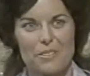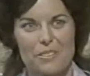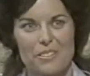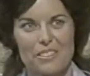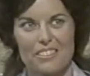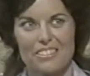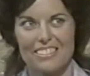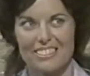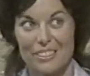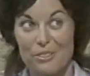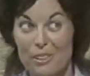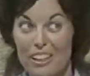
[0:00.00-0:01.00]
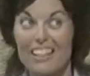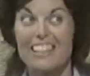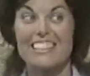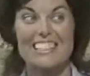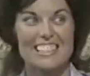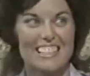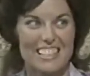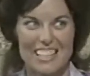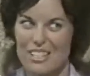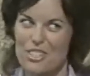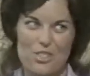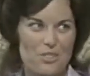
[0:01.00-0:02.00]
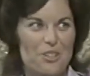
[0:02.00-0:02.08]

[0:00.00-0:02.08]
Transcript: How about that?